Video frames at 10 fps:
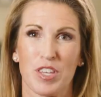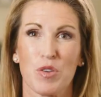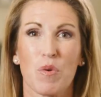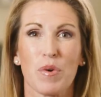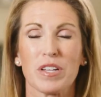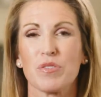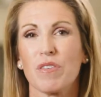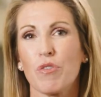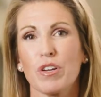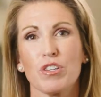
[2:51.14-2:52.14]
You will want to
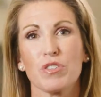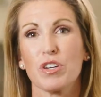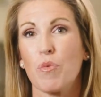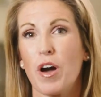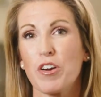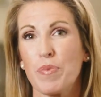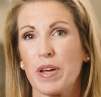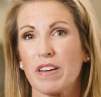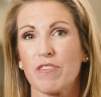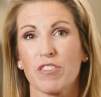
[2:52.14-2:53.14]
avoid using a water
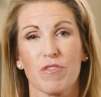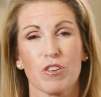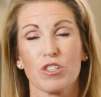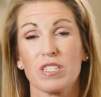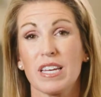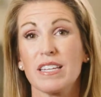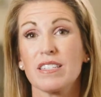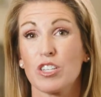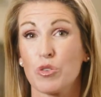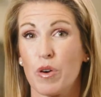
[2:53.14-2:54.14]
pick for the first 10
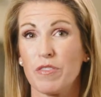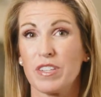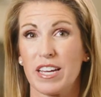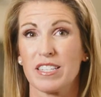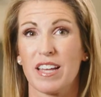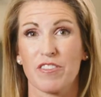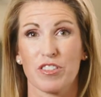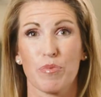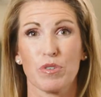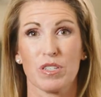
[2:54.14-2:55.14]
to 12 days after
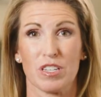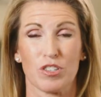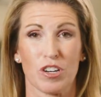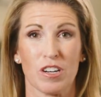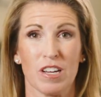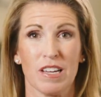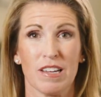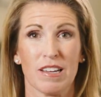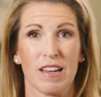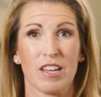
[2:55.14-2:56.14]
the procedure,
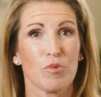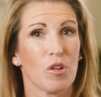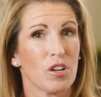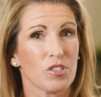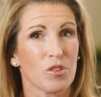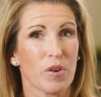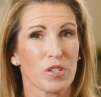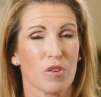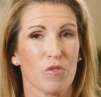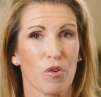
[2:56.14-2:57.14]
and you will also want
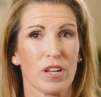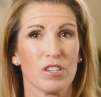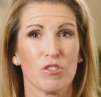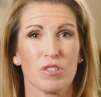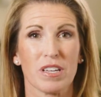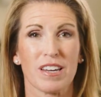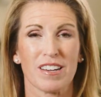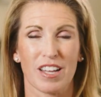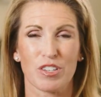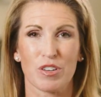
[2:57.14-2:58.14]
to avoid using an
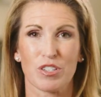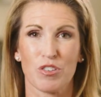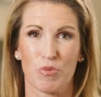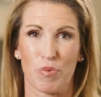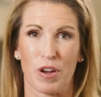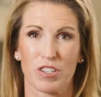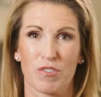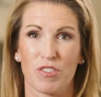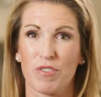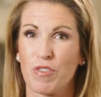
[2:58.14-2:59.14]
electric toothbrush
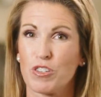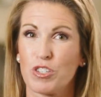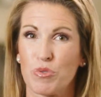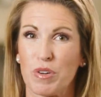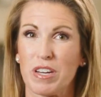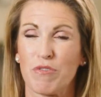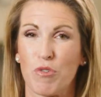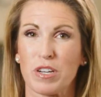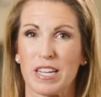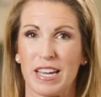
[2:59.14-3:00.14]
for the first 3 to
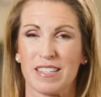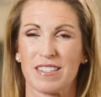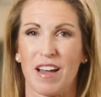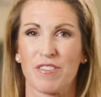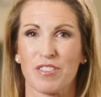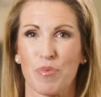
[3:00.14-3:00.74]
4 days after the